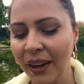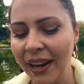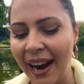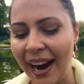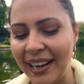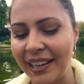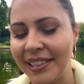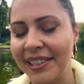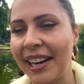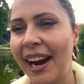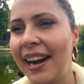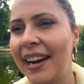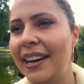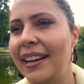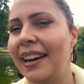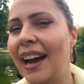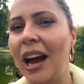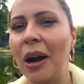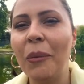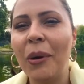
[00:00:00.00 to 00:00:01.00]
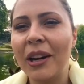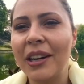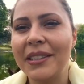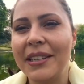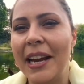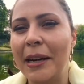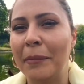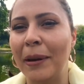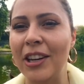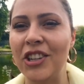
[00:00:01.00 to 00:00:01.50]
I decided I want to
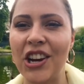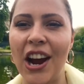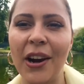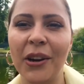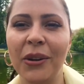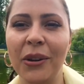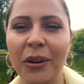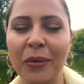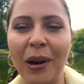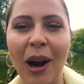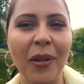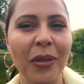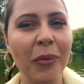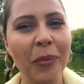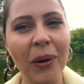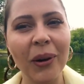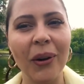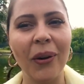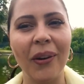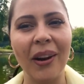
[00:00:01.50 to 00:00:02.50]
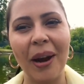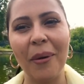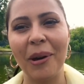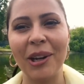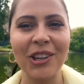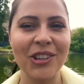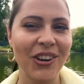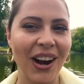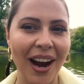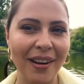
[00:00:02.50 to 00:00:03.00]
take my channel around the world, I want
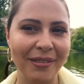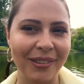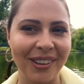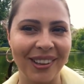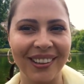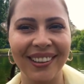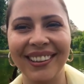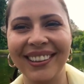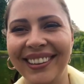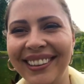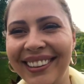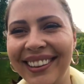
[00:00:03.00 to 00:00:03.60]
to travel.